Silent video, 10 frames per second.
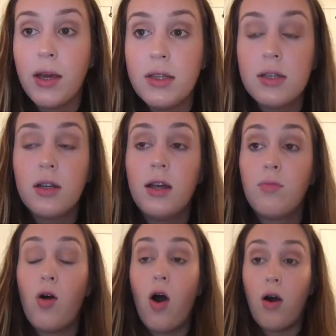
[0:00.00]
Basically, I'm
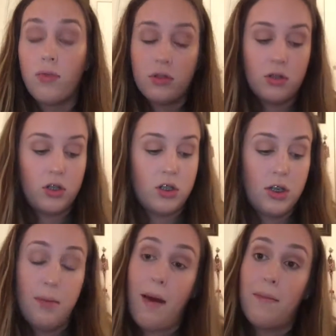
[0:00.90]
almost done, just need
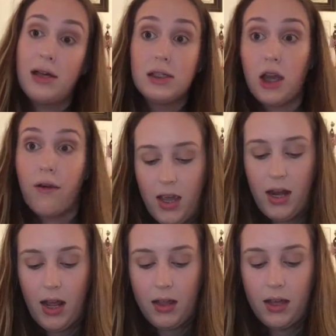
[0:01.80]
my mascara.
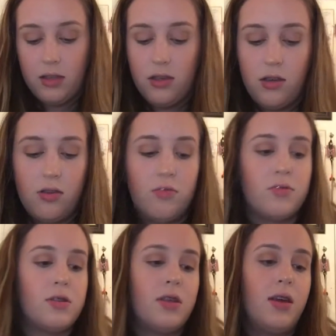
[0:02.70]
And I like to
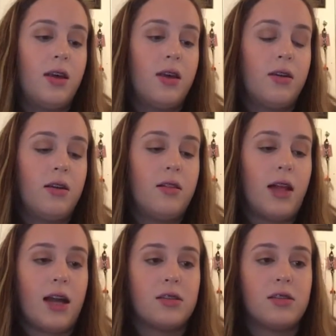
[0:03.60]
use the
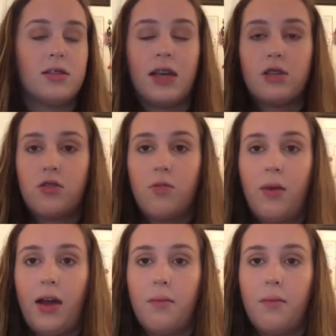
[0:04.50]
Lash Sensational by